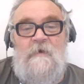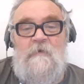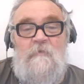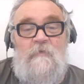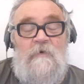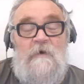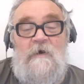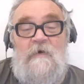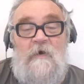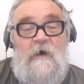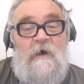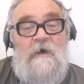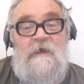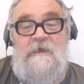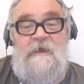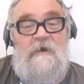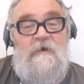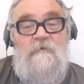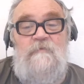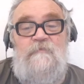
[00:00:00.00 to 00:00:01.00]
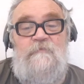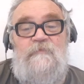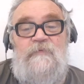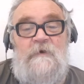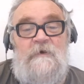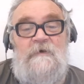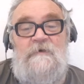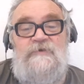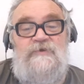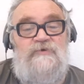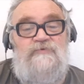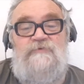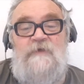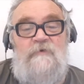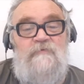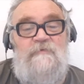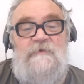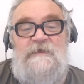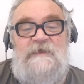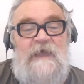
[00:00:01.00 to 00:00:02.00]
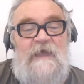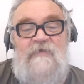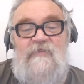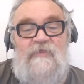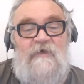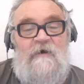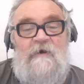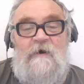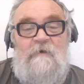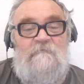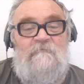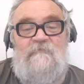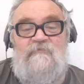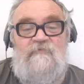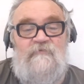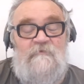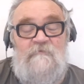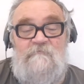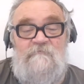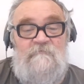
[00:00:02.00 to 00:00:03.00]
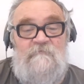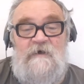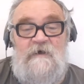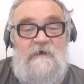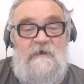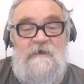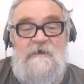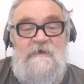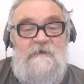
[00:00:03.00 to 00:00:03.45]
Well, I hope you don't get the hump from